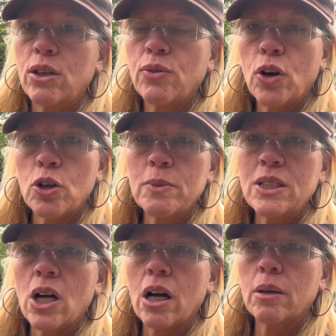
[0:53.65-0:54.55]
You've heard me
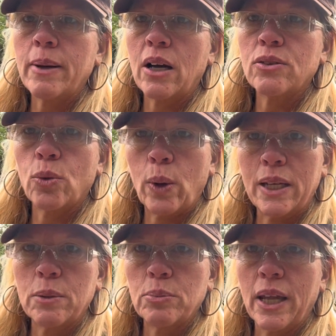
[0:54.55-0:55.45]
talk about the
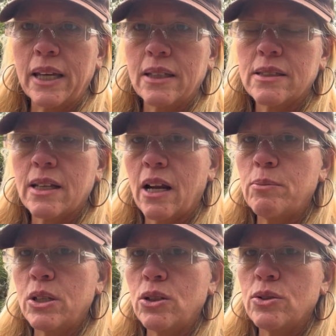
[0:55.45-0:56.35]
weighted blankets that I've
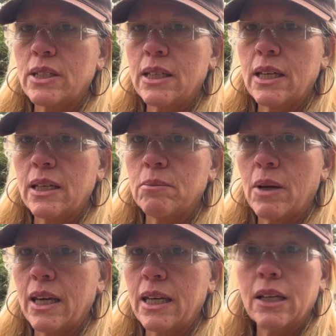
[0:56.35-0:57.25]
been using in
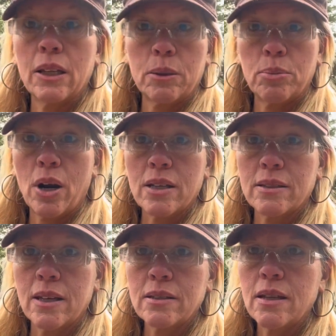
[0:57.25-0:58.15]
my healing
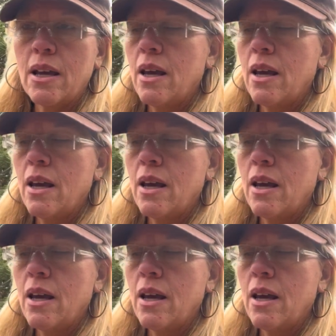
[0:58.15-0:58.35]
process.